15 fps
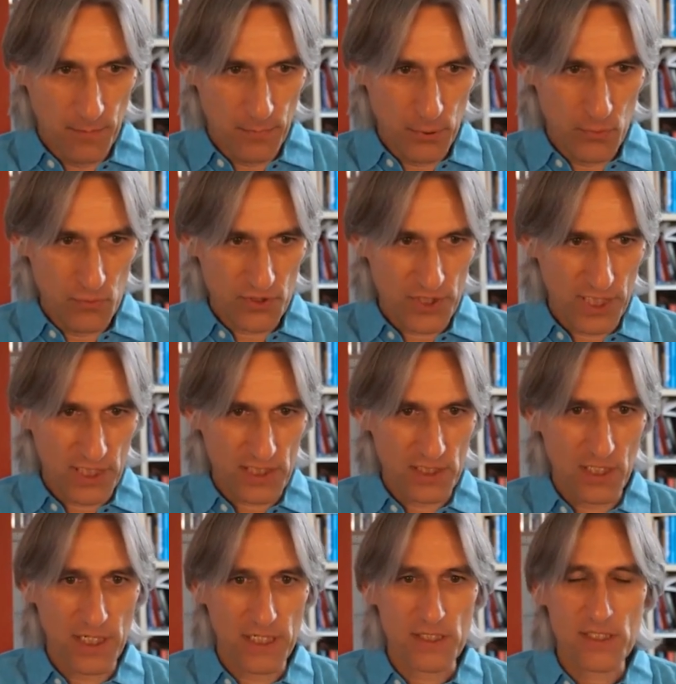pawn takes
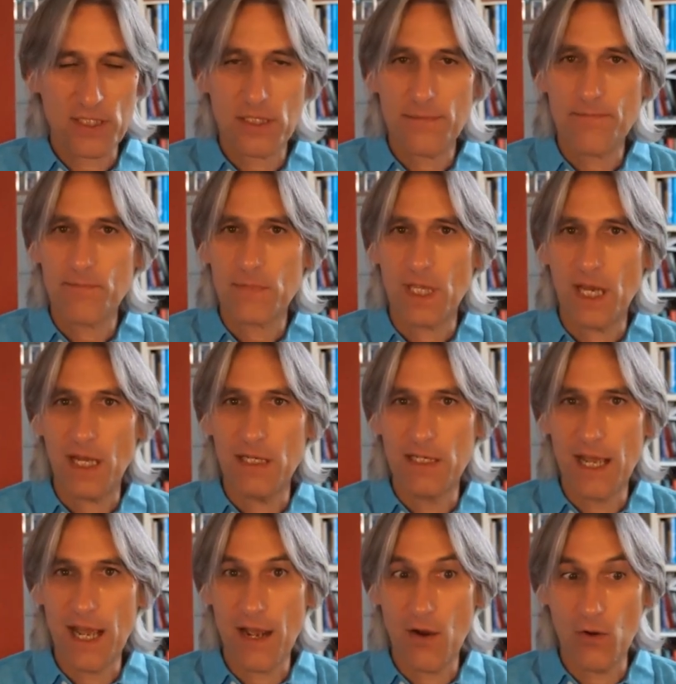knight, and
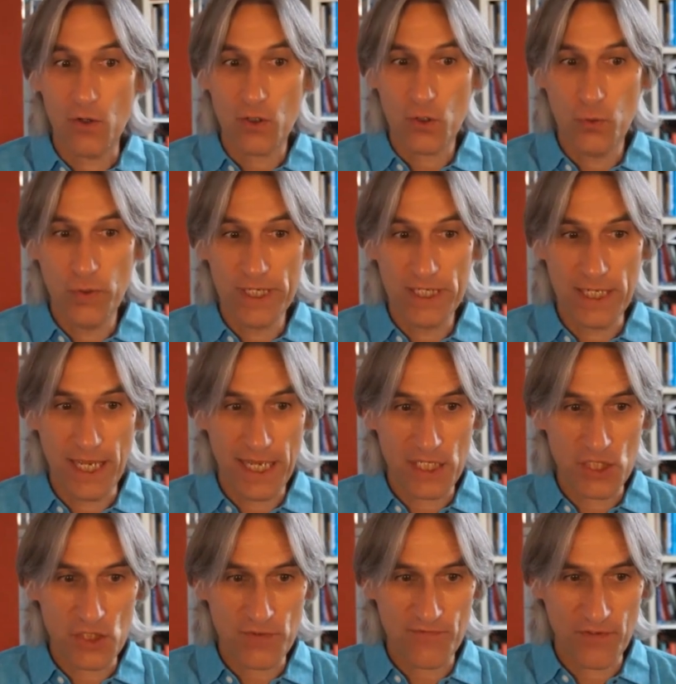now queen
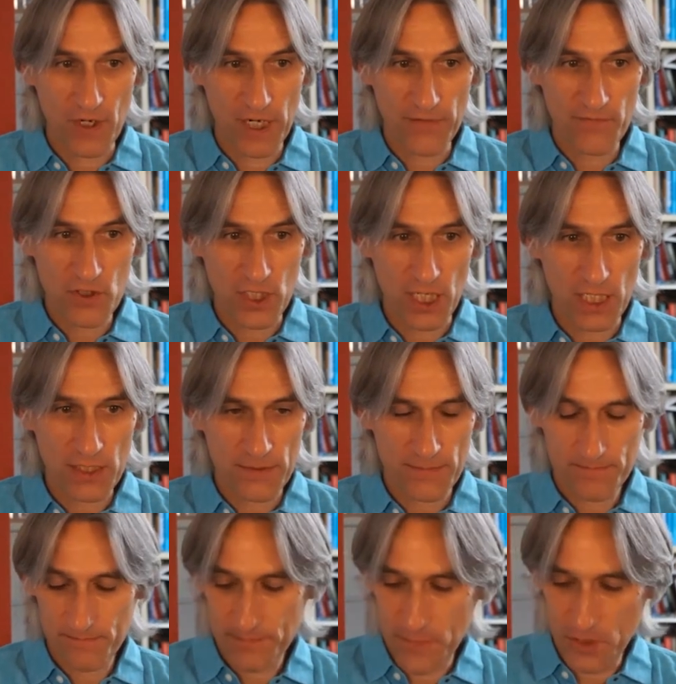h5 check.
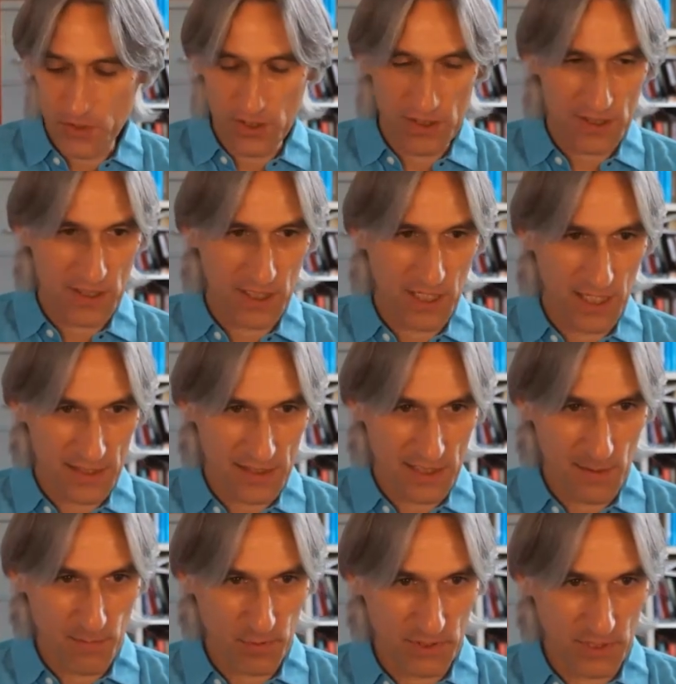You can see a
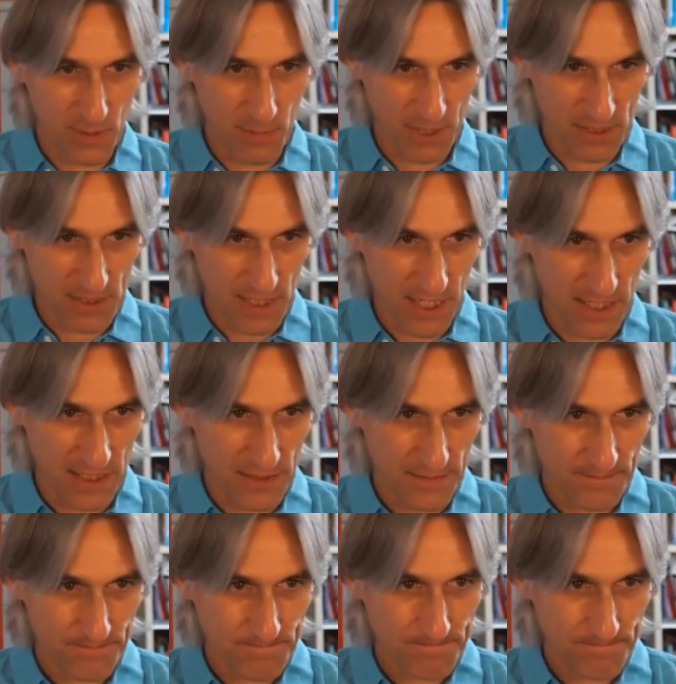simple double attack